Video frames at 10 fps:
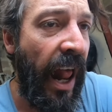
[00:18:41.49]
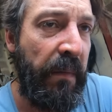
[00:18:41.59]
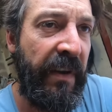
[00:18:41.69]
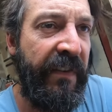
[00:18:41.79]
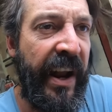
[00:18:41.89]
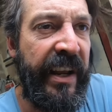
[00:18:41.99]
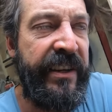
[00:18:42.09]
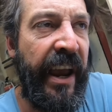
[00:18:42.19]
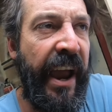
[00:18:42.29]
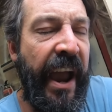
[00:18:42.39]
let me
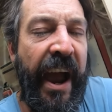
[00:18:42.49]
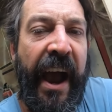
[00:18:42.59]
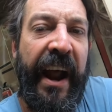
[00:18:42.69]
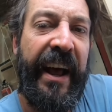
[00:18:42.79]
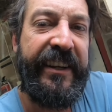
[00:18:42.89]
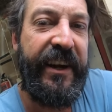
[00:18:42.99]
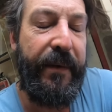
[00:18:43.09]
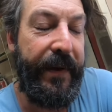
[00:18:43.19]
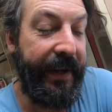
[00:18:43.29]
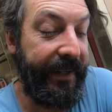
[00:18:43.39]
finish it and I'll
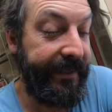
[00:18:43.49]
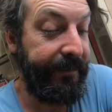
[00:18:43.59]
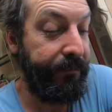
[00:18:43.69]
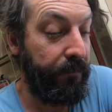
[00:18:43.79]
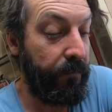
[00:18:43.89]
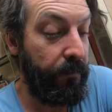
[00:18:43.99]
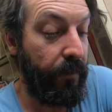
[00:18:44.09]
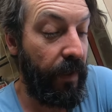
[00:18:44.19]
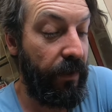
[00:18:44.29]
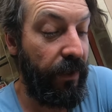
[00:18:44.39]
show you,
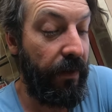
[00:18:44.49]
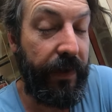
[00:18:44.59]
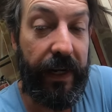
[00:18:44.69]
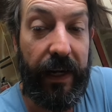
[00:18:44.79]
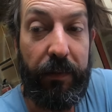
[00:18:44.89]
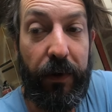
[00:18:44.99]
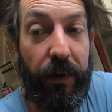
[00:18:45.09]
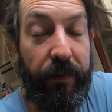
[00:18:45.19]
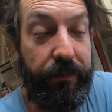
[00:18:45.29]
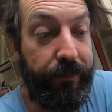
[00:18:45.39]
because you don't need any
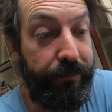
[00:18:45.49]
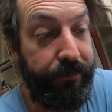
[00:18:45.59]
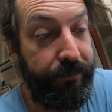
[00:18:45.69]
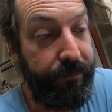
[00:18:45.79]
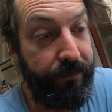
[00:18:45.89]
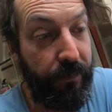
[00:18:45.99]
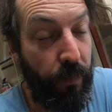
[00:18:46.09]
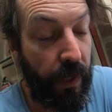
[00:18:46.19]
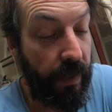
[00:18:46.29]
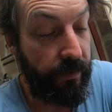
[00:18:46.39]
more
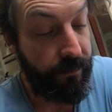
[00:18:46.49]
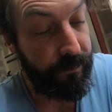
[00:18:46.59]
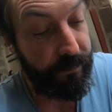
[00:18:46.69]
weird